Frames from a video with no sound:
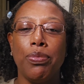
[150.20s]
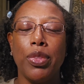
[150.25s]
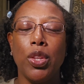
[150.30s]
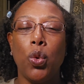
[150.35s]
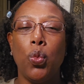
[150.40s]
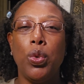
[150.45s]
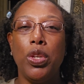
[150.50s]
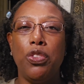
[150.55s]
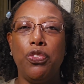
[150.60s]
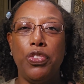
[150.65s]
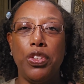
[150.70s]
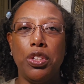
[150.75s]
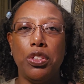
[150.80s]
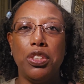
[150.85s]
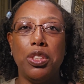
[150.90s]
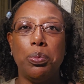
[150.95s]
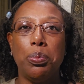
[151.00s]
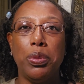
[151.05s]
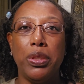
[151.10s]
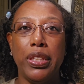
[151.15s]
we feel
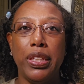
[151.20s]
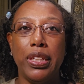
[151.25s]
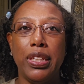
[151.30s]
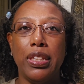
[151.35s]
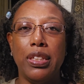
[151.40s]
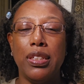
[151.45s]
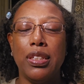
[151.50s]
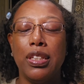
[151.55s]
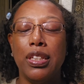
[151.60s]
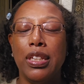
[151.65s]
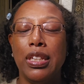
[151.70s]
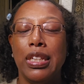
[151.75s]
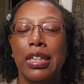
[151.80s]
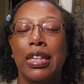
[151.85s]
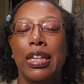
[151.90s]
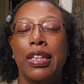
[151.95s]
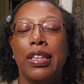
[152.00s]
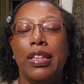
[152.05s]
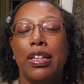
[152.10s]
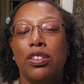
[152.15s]
depleted.
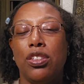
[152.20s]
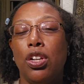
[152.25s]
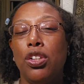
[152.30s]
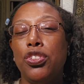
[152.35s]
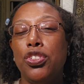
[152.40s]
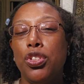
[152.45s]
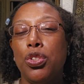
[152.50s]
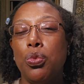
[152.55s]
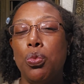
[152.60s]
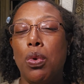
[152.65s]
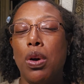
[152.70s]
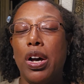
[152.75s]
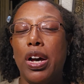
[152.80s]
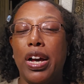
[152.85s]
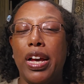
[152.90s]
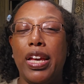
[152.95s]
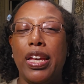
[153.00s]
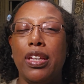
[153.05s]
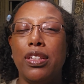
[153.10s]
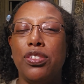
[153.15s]
That's also
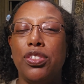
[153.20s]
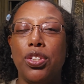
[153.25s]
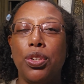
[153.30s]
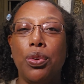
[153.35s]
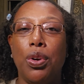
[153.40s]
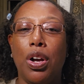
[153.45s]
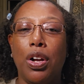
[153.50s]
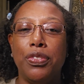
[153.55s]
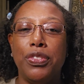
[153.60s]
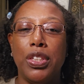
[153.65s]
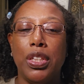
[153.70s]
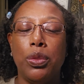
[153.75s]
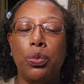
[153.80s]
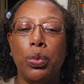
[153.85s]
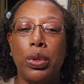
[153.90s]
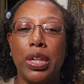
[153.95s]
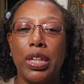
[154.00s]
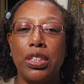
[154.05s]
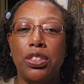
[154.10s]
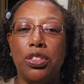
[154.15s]
why so often
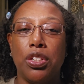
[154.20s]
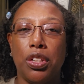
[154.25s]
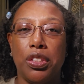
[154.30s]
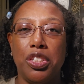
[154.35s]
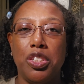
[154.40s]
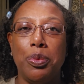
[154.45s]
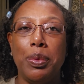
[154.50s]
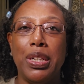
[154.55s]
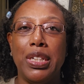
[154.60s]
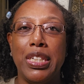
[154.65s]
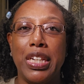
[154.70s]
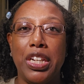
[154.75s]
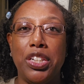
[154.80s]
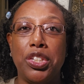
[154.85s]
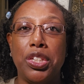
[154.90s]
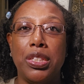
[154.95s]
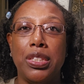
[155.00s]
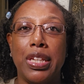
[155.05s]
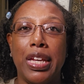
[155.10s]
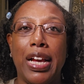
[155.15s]
when I start these
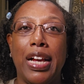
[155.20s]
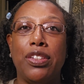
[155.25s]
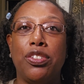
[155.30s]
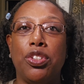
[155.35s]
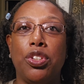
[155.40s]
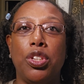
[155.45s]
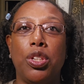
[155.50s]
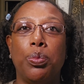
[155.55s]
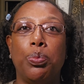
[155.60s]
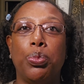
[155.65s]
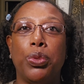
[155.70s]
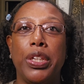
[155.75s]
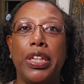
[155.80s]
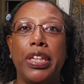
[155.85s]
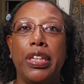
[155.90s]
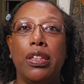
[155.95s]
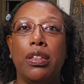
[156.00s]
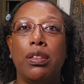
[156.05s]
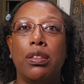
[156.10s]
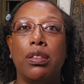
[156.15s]
meditations, I ask you to
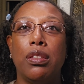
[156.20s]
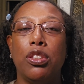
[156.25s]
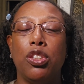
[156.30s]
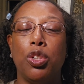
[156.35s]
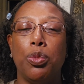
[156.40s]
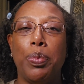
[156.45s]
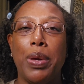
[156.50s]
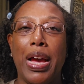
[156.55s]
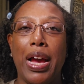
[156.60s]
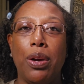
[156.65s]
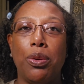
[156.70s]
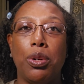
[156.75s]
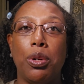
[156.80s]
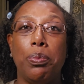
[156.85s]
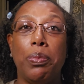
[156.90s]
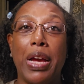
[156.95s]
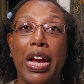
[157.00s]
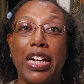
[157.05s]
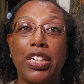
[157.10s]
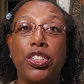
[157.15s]
bring your power
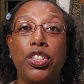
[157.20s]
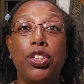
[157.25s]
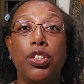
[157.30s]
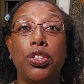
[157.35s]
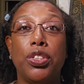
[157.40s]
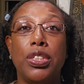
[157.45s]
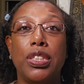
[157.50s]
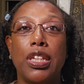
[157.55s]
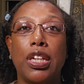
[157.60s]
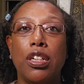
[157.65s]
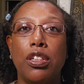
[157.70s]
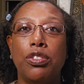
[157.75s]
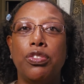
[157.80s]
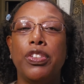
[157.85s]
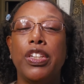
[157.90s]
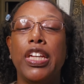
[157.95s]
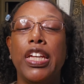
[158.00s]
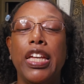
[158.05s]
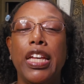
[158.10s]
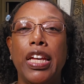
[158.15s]
back to yourself.
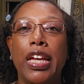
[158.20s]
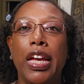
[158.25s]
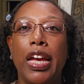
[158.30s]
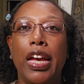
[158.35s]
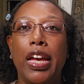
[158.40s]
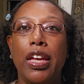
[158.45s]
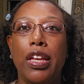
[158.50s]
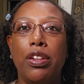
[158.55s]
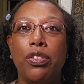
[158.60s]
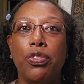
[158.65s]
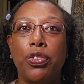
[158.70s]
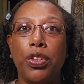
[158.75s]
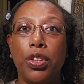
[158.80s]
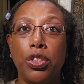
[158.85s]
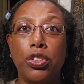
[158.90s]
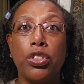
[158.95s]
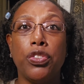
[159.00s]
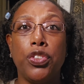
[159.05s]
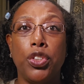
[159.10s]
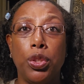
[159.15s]
And for
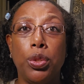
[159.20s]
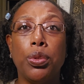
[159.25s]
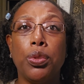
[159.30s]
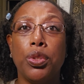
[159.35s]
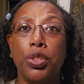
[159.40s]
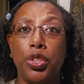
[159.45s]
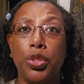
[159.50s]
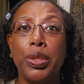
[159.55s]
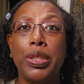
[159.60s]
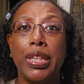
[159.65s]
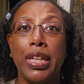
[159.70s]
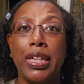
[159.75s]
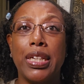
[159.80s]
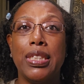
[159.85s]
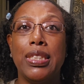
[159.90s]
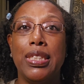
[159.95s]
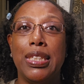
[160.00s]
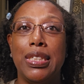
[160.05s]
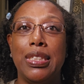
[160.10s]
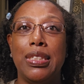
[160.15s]
those of you who are doing that
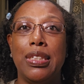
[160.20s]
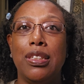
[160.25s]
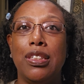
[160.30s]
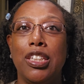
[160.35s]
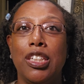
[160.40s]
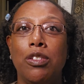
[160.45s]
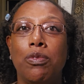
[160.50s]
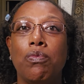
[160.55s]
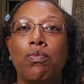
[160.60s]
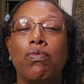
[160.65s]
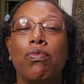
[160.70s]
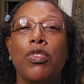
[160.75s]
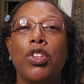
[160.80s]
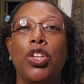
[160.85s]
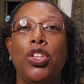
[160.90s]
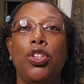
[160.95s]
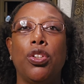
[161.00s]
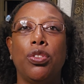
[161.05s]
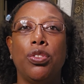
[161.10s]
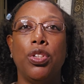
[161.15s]
consistently,
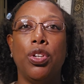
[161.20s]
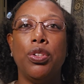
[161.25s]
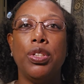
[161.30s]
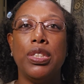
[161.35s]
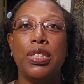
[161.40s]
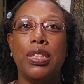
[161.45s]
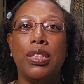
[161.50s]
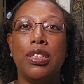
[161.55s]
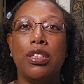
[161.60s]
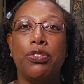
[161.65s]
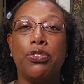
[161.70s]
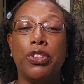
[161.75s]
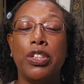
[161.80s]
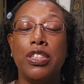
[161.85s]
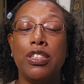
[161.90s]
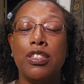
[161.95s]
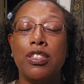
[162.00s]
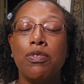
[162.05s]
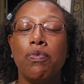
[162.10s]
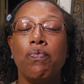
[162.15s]
you'll notice the
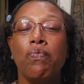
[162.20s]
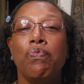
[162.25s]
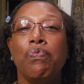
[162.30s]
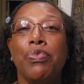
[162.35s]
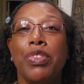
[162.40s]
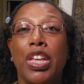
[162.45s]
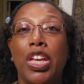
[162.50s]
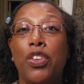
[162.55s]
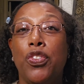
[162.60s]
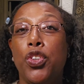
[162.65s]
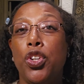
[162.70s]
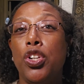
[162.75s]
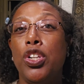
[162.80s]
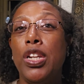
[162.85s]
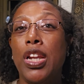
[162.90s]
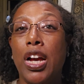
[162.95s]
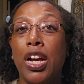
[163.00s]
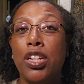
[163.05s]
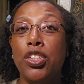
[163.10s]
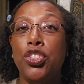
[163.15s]
difference. If you're
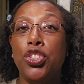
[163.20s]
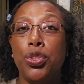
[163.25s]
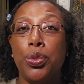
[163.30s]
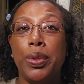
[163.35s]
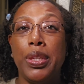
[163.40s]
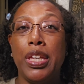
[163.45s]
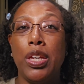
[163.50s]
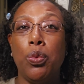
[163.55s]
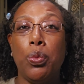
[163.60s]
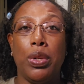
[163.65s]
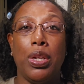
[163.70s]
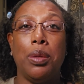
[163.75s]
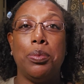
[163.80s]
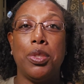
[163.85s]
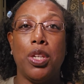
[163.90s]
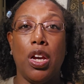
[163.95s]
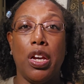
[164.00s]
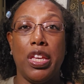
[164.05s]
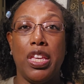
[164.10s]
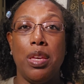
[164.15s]
not doing it when I'm
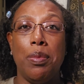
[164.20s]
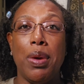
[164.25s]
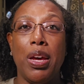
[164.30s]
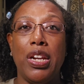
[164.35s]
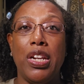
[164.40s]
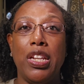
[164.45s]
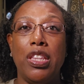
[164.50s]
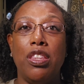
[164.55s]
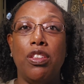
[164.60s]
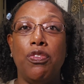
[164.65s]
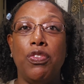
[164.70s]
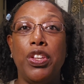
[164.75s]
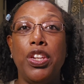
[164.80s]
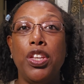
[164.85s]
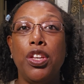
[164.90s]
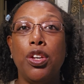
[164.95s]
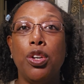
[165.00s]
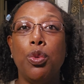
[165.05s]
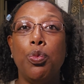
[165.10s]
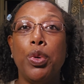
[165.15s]
talking about it in the
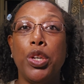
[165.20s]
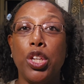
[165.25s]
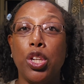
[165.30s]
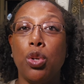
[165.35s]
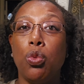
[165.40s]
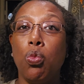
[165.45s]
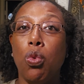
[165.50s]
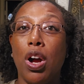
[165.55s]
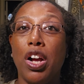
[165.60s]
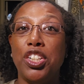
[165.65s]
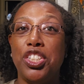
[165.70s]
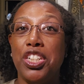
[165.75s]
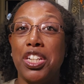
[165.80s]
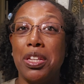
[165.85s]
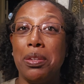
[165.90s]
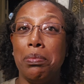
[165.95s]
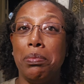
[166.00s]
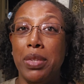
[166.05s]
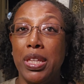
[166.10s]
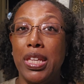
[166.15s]
video, but you're
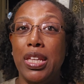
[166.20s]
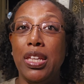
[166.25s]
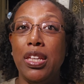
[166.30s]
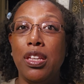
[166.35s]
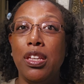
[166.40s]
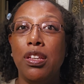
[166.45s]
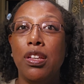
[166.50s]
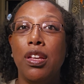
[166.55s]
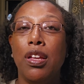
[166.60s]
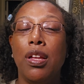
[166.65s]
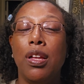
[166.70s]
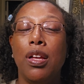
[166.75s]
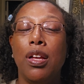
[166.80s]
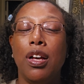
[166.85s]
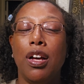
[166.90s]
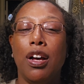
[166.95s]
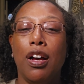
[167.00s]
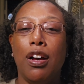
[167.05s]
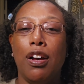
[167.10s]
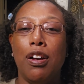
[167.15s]
watching me,
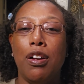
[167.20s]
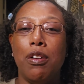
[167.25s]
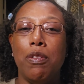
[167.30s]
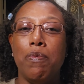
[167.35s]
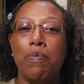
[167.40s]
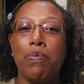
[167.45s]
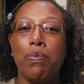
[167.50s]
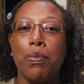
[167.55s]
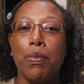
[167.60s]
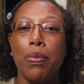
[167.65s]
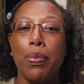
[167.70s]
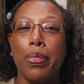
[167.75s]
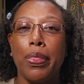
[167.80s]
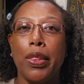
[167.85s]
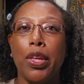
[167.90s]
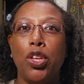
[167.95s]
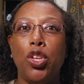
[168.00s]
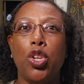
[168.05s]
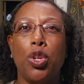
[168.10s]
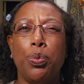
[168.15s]

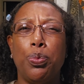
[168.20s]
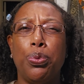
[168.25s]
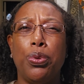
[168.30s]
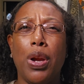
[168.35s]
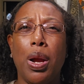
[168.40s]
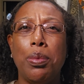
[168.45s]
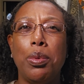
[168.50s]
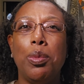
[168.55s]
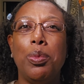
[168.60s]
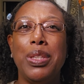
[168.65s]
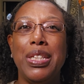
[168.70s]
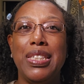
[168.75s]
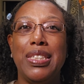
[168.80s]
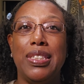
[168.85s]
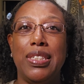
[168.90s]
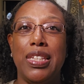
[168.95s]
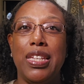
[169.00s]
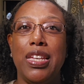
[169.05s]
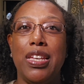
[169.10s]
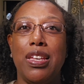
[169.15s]
you're probably
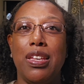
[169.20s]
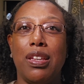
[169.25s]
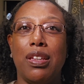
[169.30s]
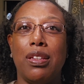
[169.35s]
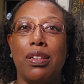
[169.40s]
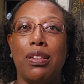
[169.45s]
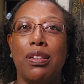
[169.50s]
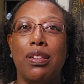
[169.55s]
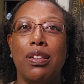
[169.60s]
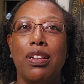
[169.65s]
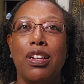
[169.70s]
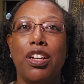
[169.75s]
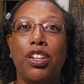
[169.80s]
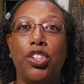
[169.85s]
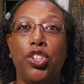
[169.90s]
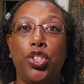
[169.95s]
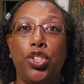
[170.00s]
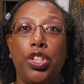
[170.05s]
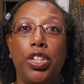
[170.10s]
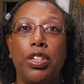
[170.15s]
seeing a
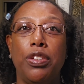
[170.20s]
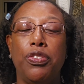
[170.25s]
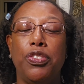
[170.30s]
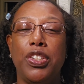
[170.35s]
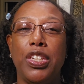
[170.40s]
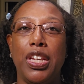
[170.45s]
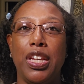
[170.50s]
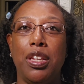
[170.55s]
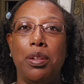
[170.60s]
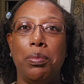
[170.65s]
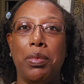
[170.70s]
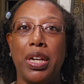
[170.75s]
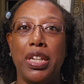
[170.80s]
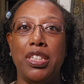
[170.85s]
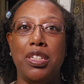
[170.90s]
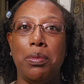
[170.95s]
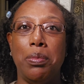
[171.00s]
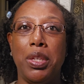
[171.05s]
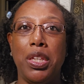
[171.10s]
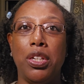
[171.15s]
shift in my
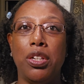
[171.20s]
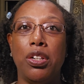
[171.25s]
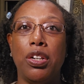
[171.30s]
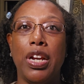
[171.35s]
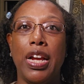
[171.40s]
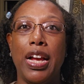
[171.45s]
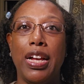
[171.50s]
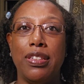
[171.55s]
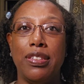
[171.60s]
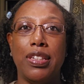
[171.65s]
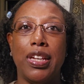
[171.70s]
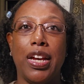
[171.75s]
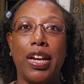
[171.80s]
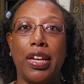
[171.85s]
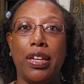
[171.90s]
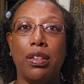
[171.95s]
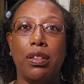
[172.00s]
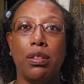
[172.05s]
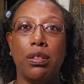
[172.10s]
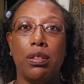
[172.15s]
demeanor as
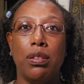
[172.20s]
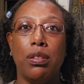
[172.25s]
I